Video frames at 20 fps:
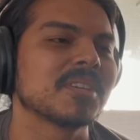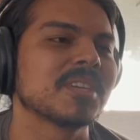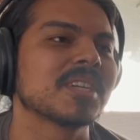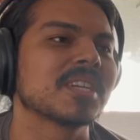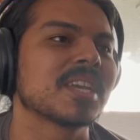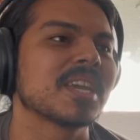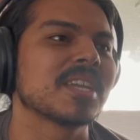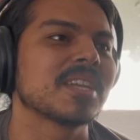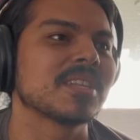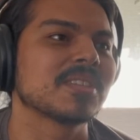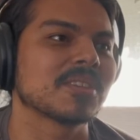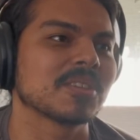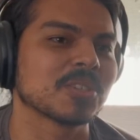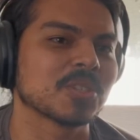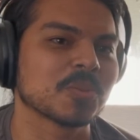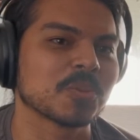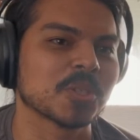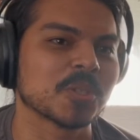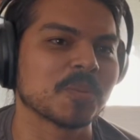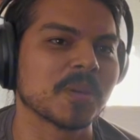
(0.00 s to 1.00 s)
again, it's also
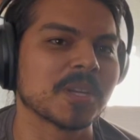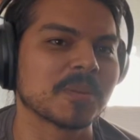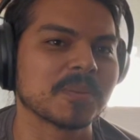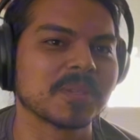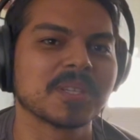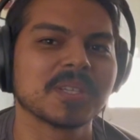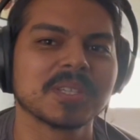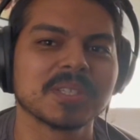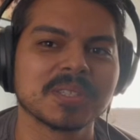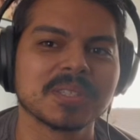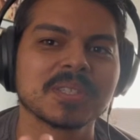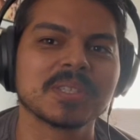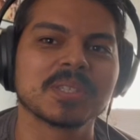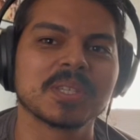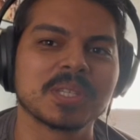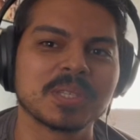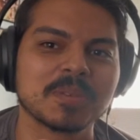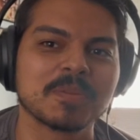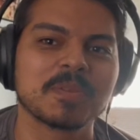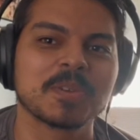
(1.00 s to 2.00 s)
respect because it's,
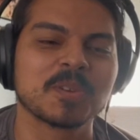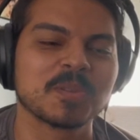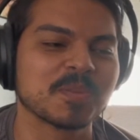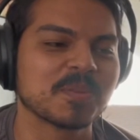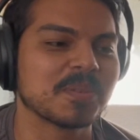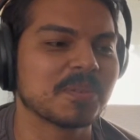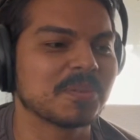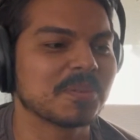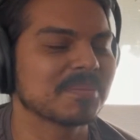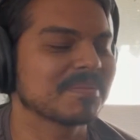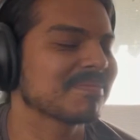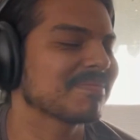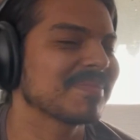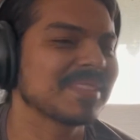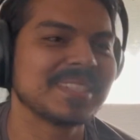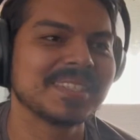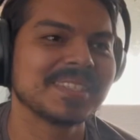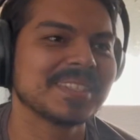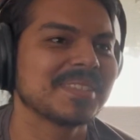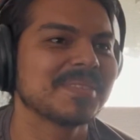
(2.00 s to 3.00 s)
it's fearful. Move.
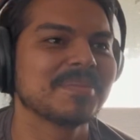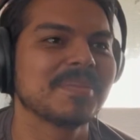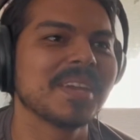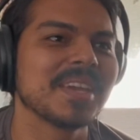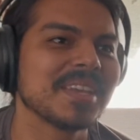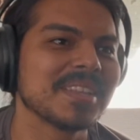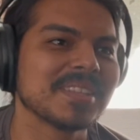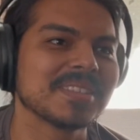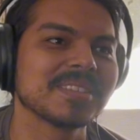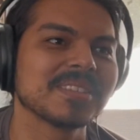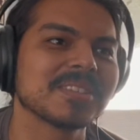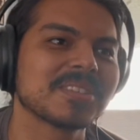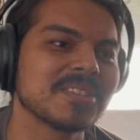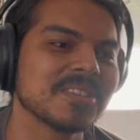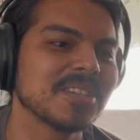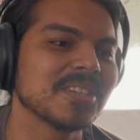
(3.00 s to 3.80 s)
Man, this is good.